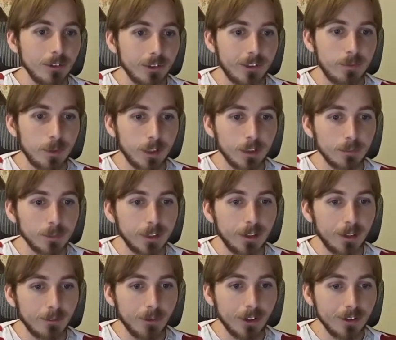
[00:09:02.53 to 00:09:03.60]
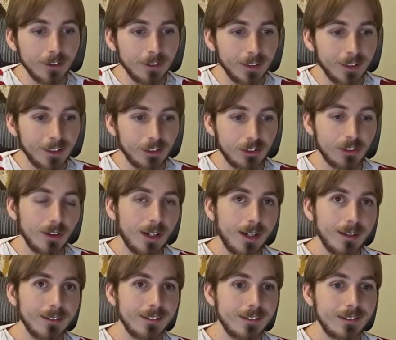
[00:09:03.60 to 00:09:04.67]
to experiment. I want to try
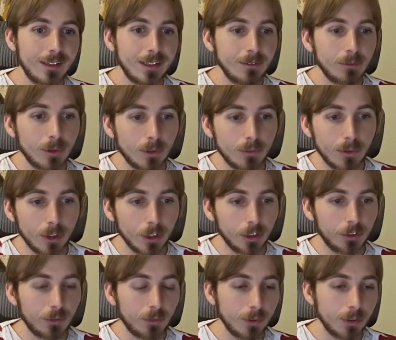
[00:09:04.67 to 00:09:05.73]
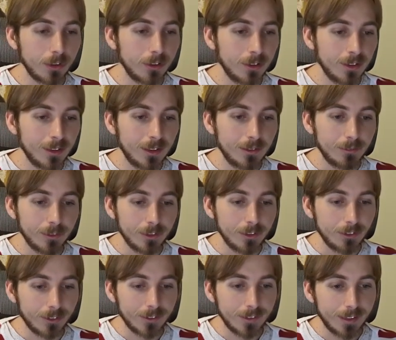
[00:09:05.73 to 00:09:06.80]
and see what works, what
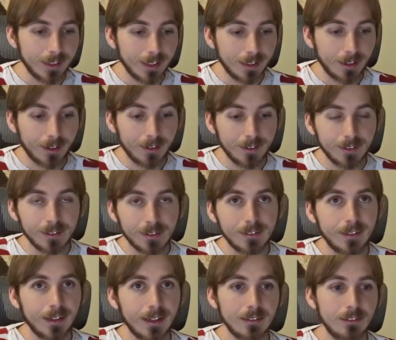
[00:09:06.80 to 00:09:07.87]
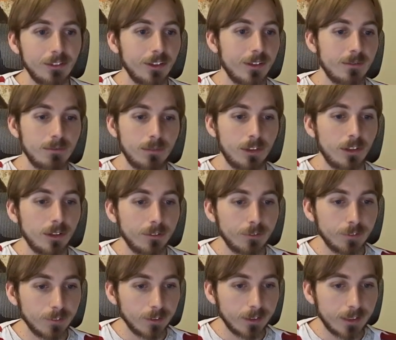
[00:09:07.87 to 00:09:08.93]
looks out. Now, just going
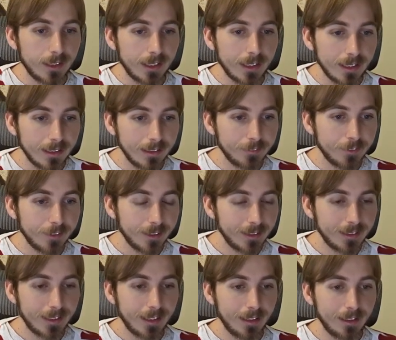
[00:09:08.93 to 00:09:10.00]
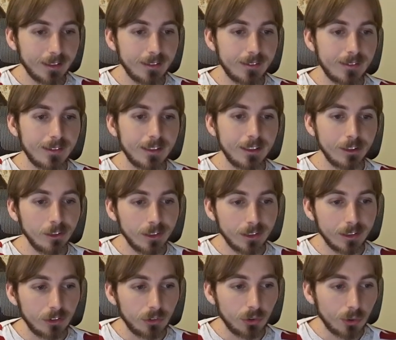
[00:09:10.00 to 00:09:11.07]
through here, finding out
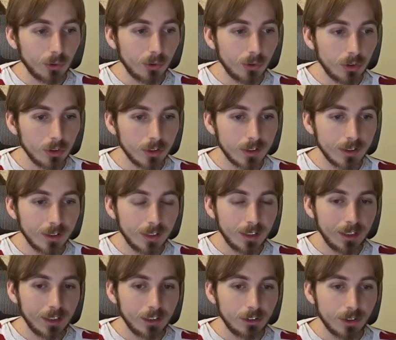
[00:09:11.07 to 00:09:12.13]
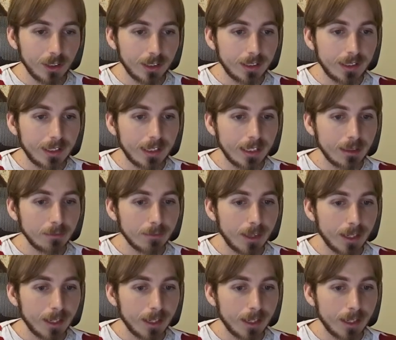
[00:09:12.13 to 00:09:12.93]
interior doors, trying to keep